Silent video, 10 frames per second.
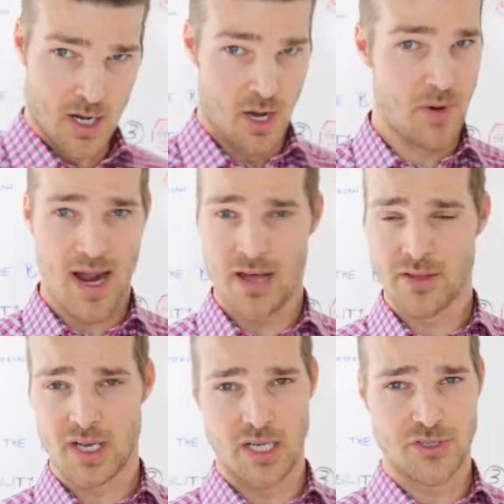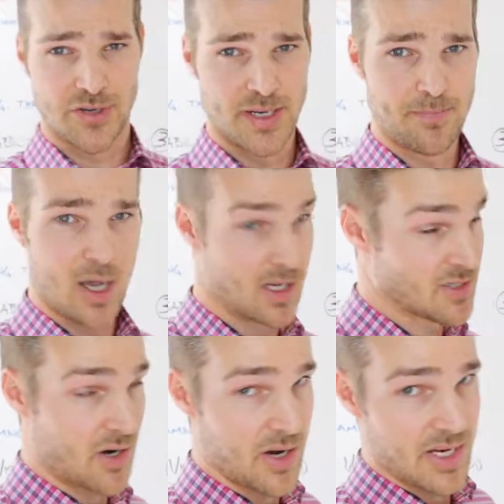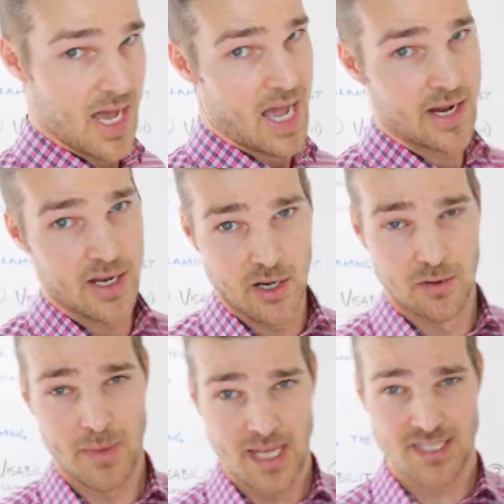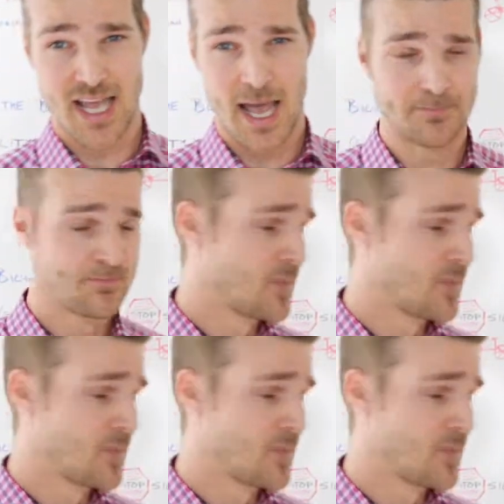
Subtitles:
around the country. Started in Idaho, imagine that.